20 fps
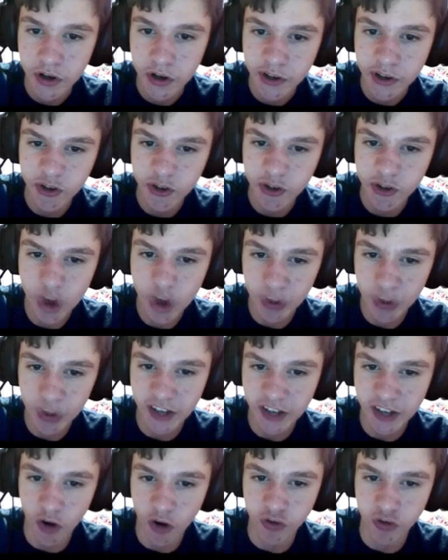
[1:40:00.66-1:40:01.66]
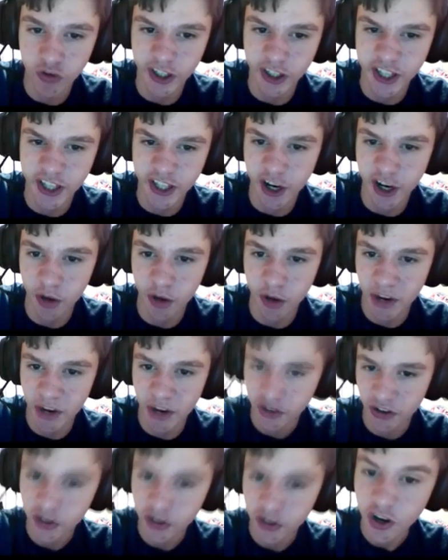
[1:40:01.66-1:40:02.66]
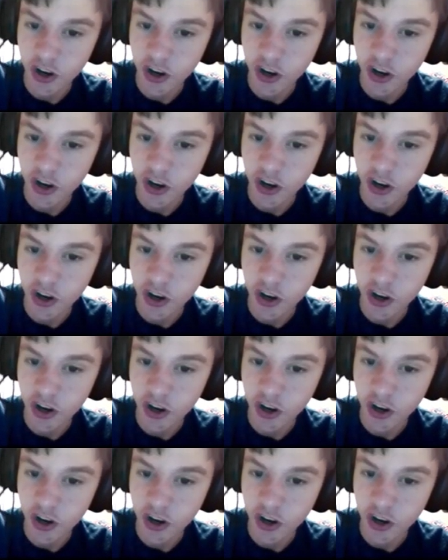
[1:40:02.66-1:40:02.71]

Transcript: You know they don't really care about you!